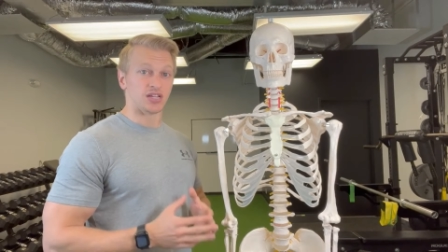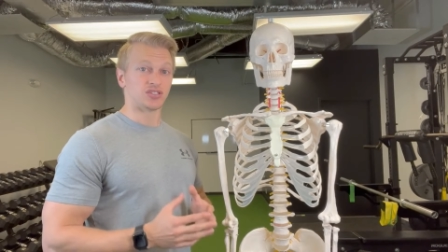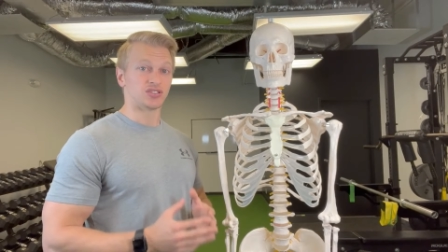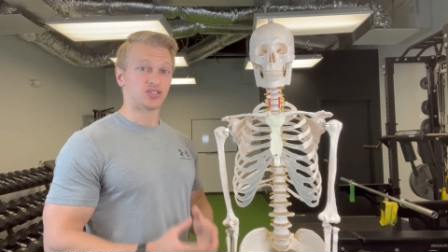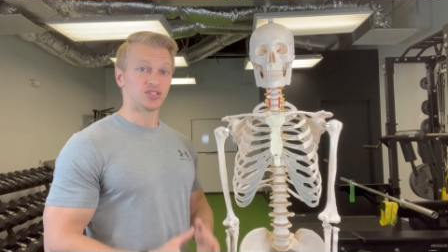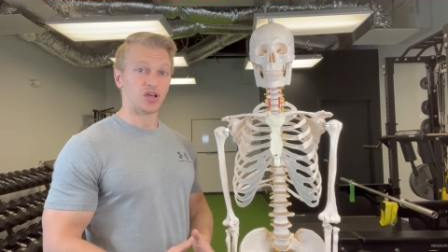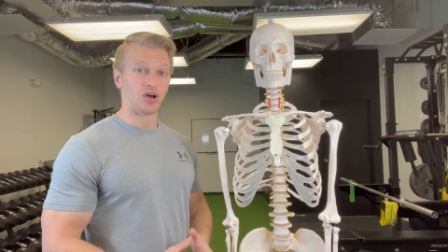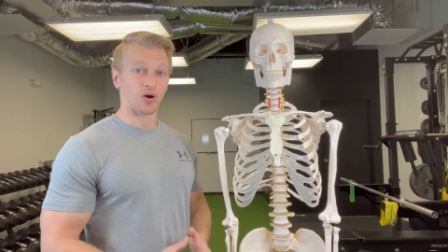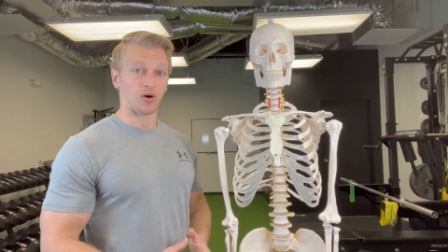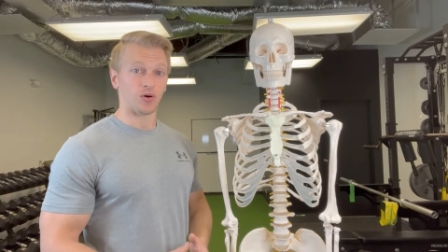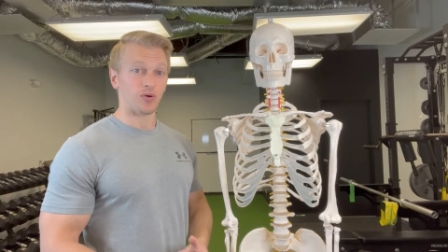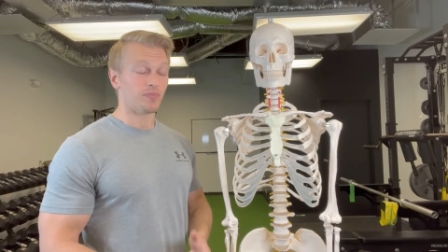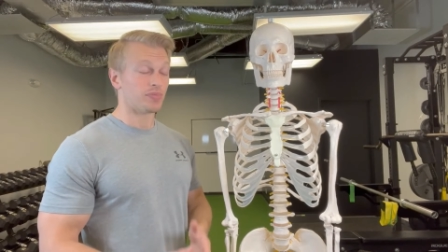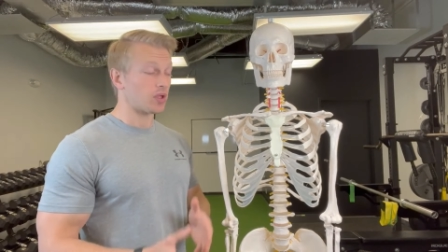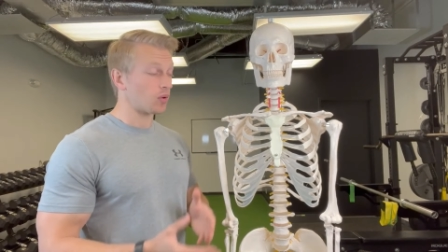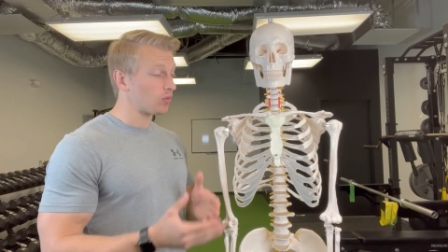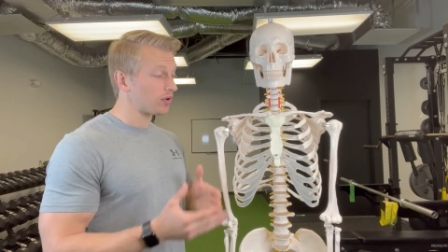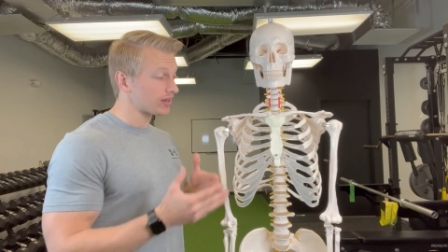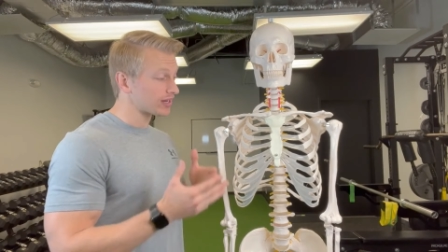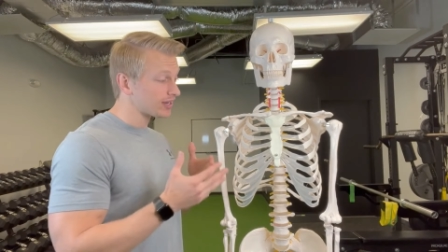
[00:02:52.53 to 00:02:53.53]
So,
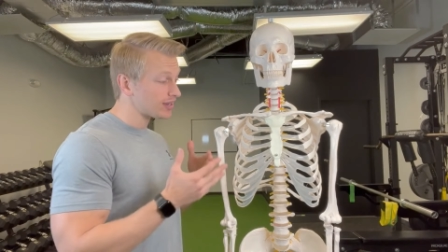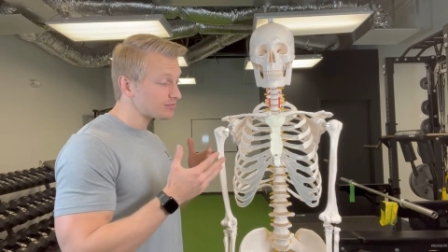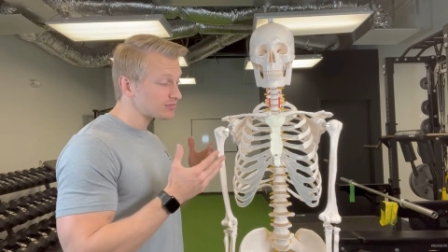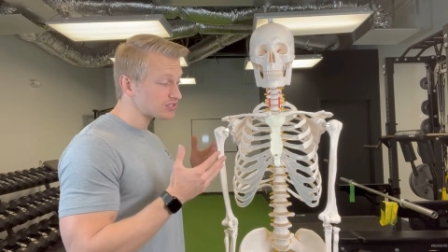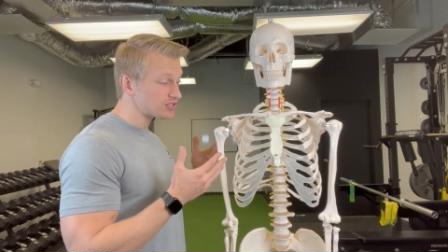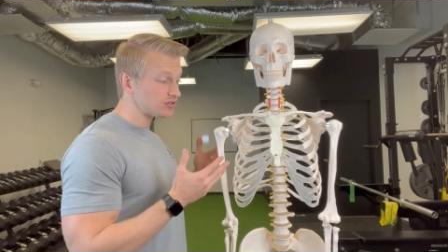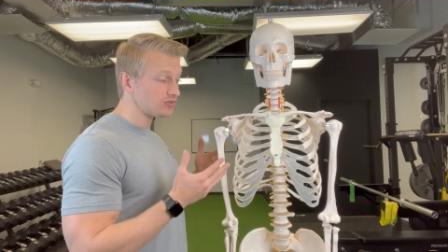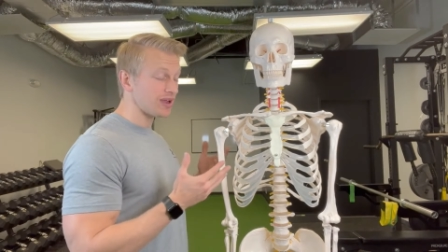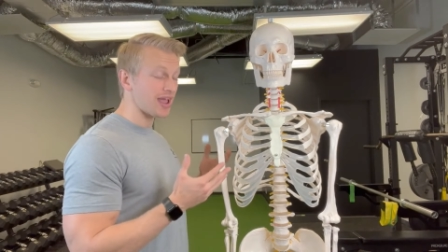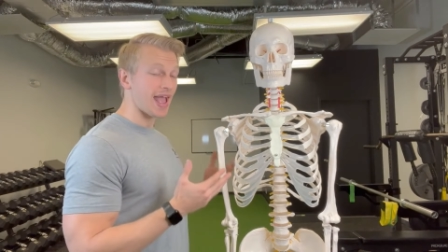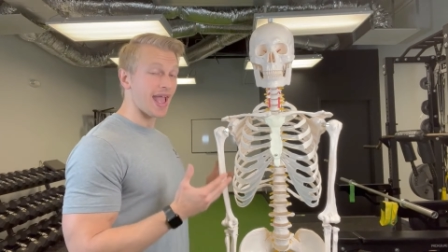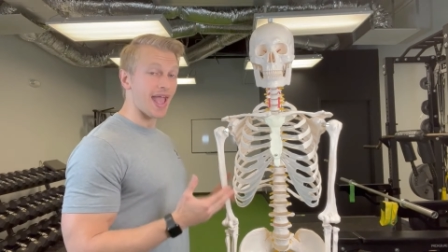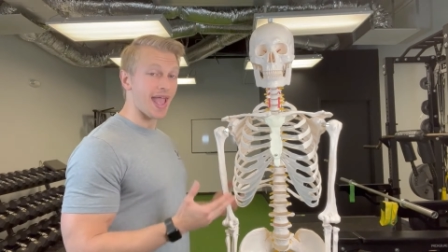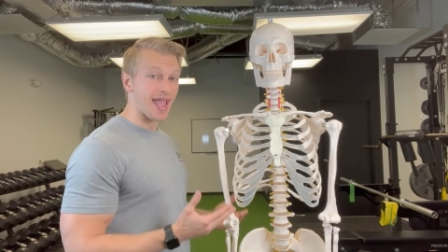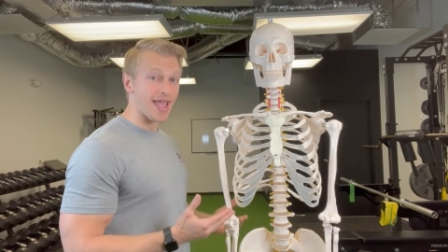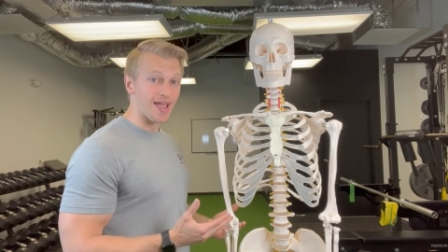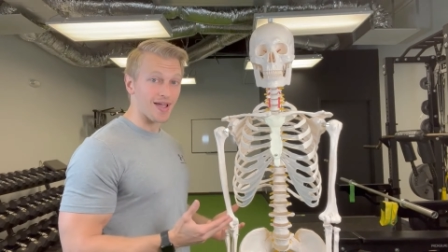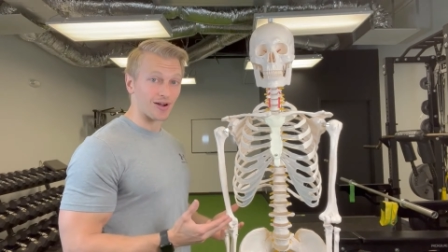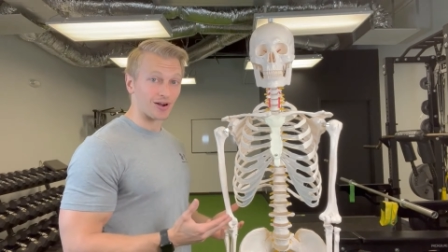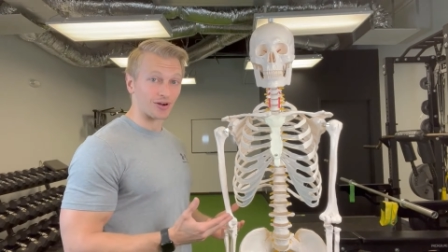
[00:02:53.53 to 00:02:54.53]
when it comes to
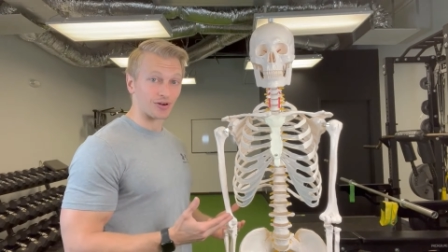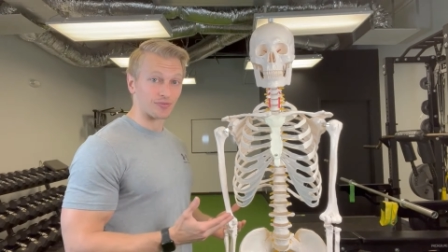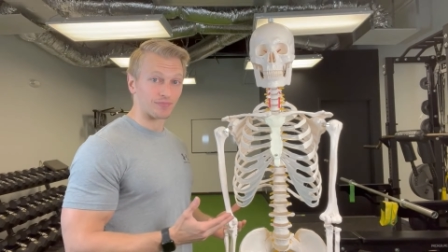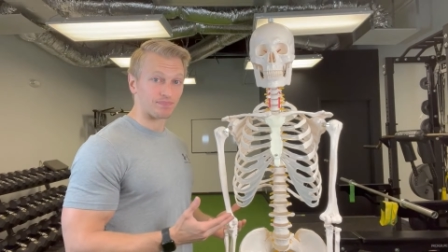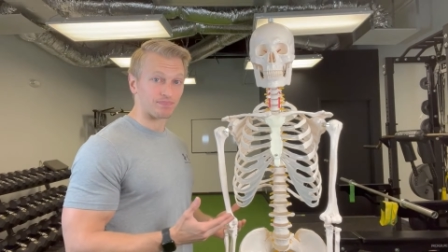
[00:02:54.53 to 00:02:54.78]
air,